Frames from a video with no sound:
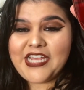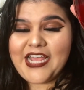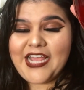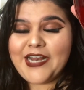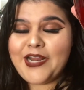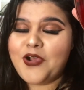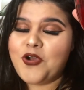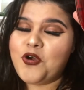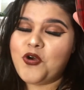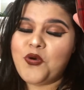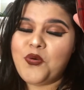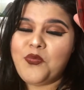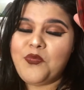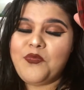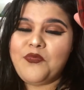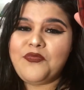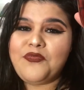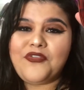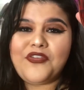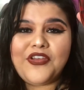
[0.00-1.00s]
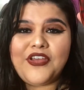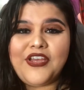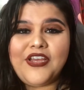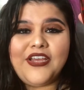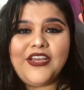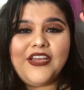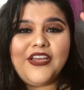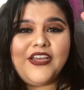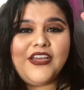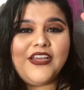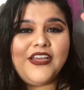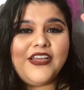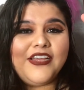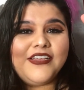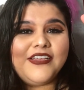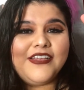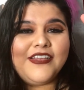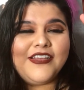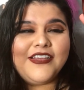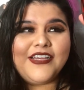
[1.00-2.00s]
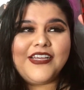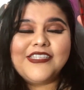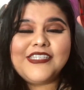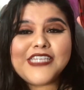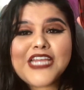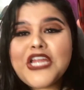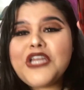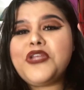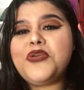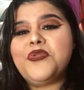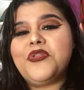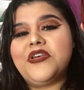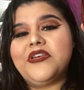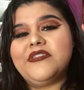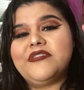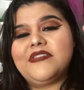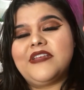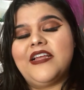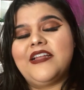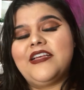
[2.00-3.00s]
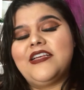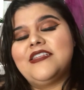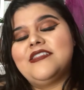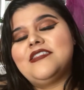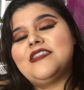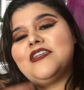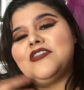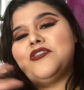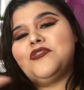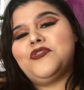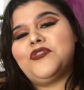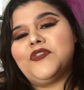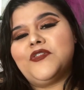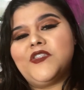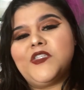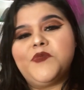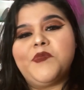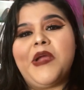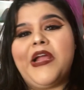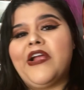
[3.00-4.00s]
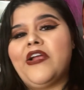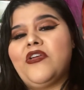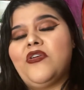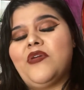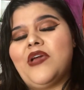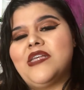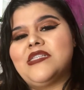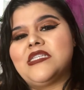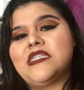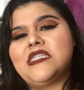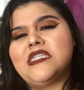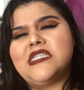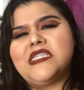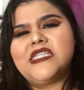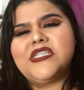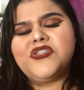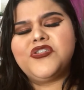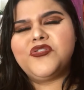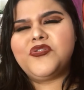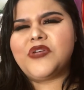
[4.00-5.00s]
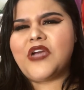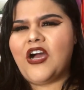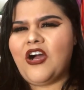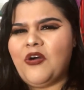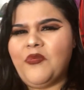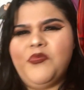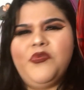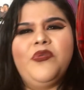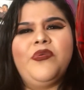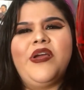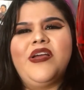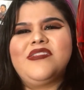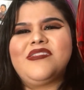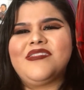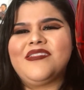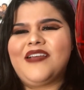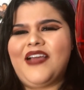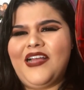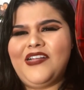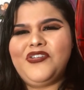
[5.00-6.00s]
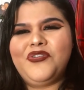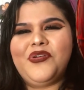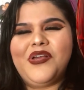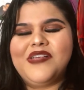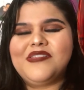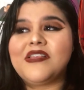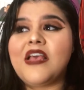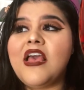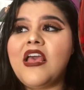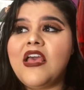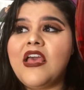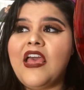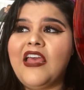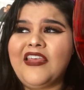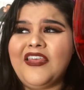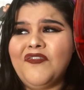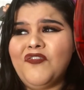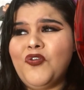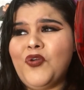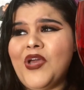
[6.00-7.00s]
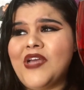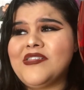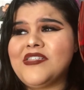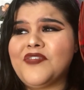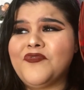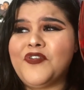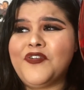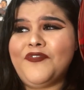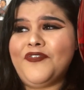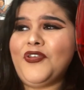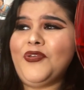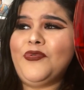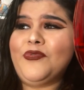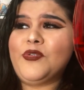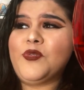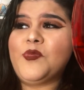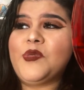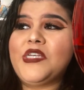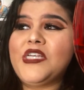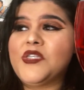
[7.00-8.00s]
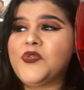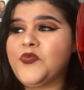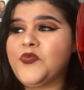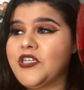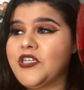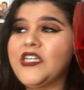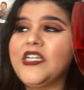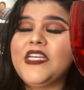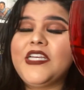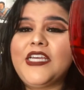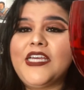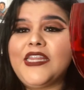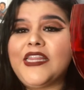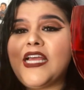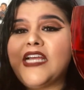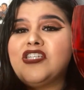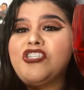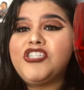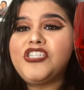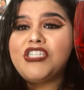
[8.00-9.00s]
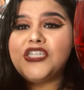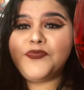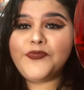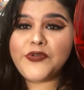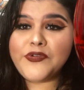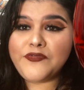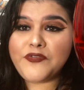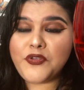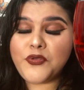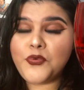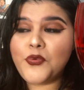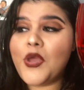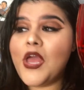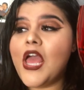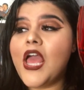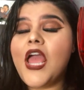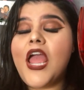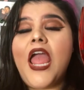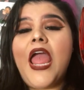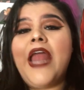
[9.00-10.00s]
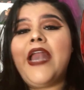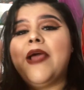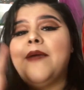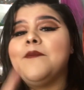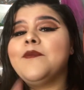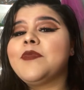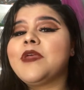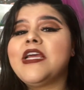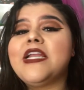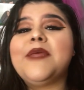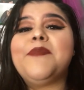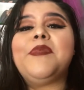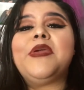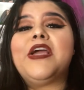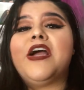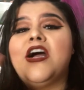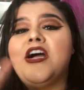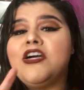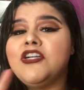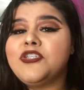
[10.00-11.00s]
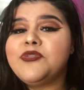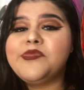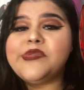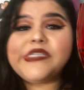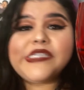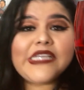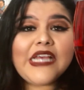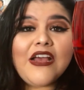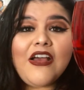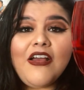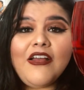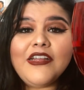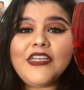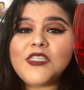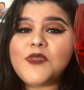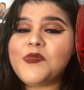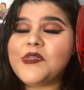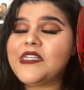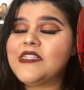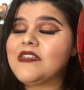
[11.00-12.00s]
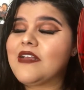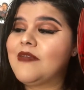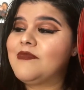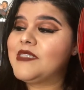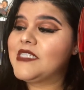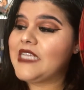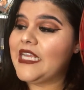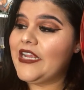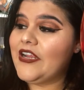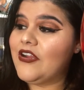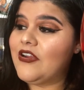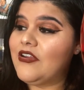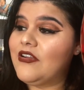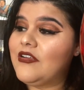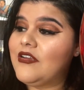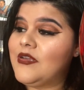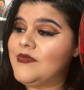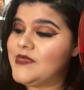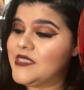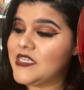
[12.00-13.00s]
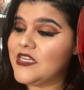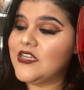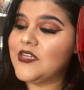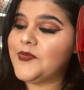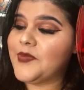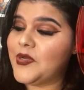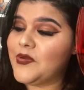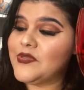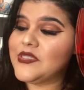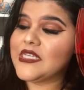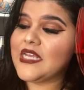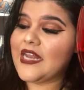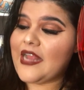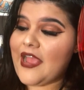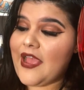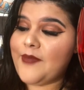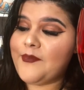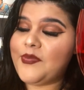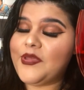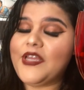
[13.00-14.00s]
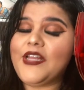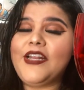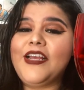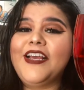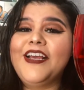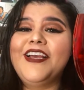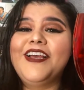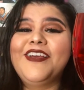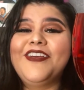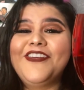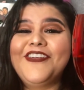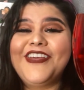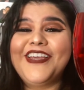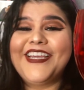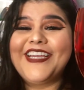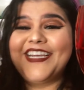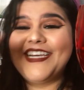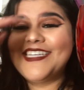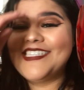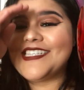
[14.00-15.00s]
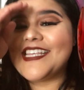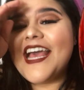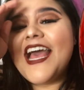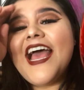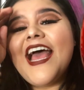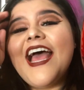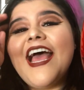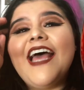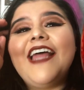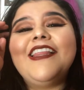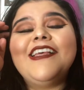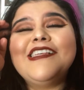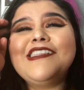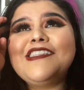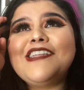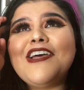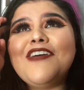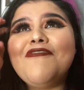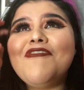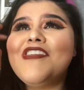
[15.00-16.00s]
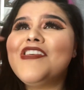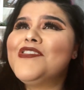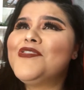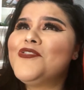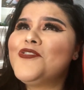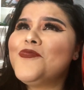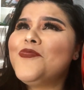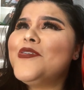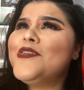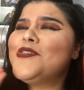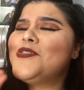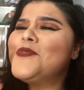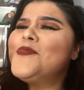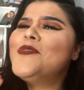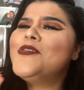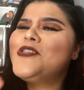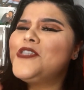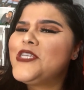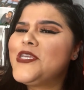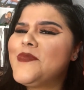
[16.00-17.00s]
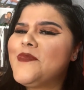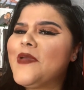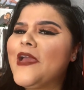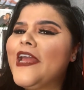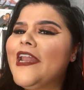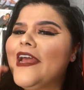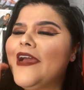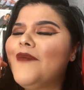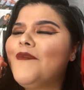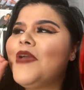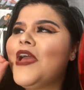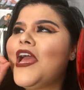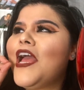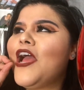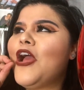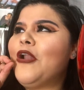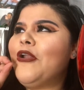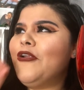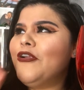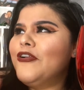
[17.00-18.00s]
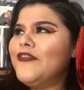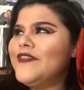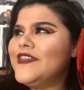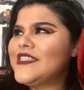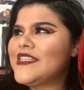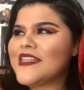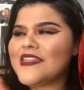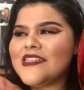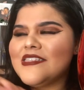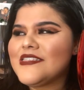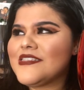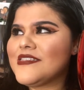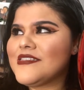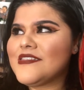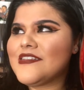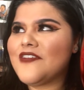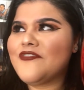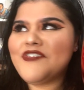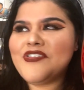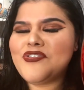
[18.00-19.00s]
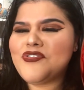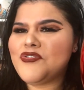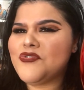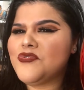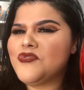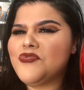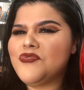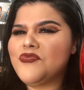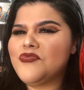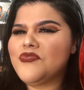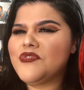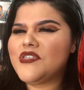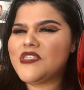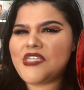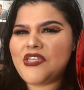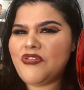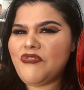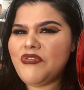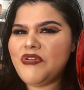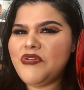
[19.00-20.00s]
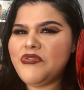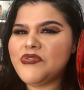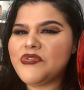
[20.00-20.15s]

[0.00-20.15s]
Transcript: And I hope to continue this and continue to inspire you guys and continue to help you guys and guide you guys and give you guys reviews, because going to get that Shein review, and I'm going to be 100% honest because I'm scared. I'm scared about what's going to happen because this stuff is super, super cheap, and I'm nervous that this stuff is see-through.